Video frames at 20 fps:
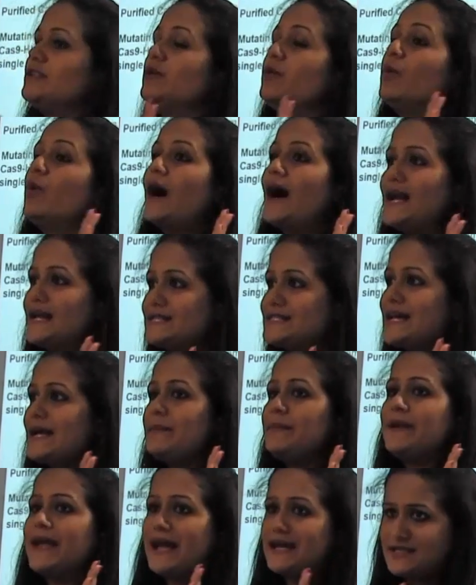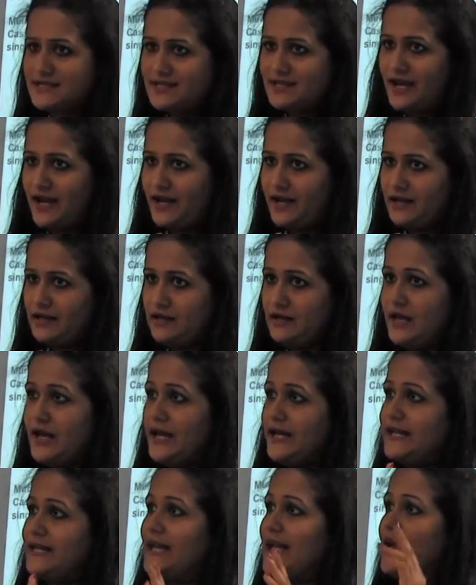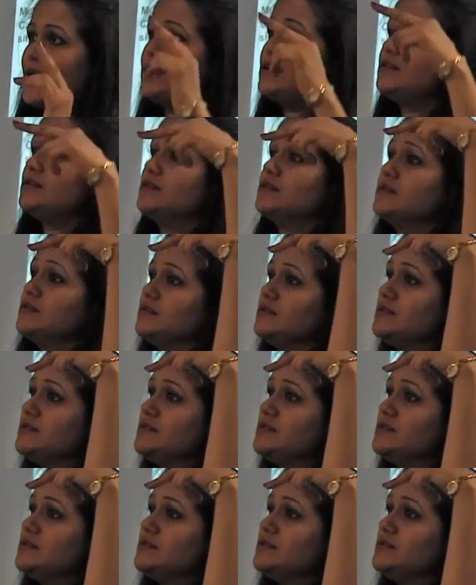that the Y-type Cas9 can,